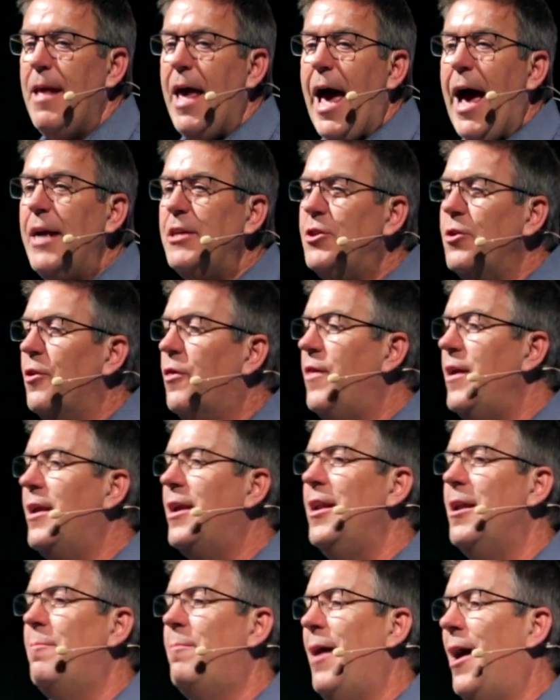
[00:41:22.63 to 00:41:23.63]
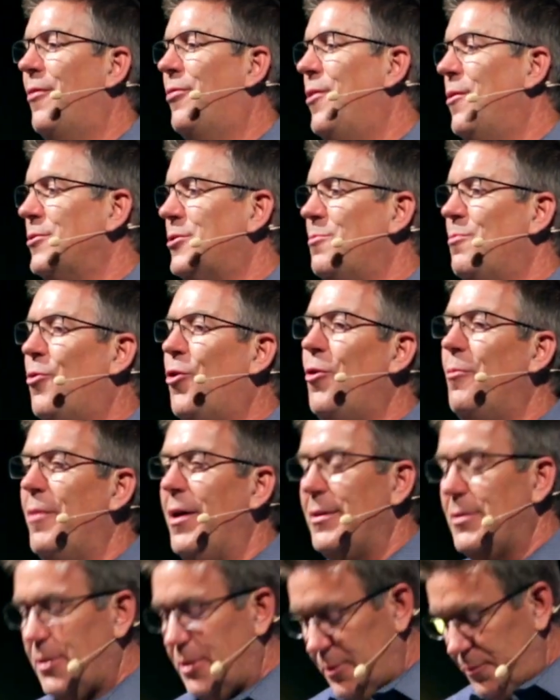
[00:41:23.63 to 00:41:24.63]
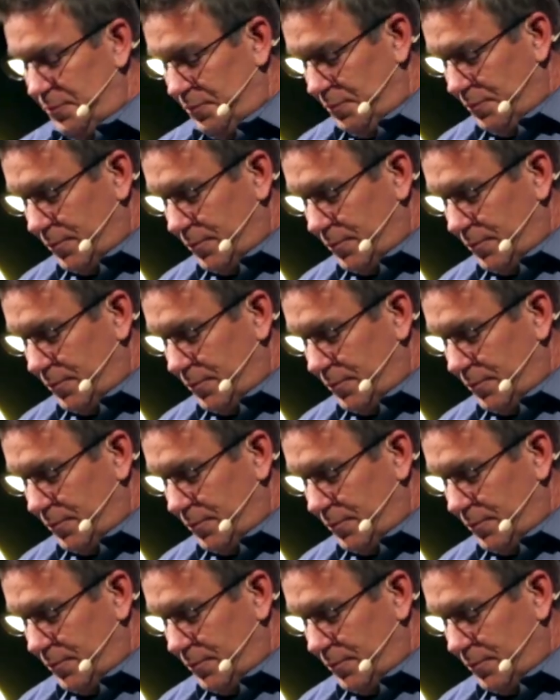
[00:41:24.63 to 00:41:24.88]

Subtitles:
As you're thinking about those moments,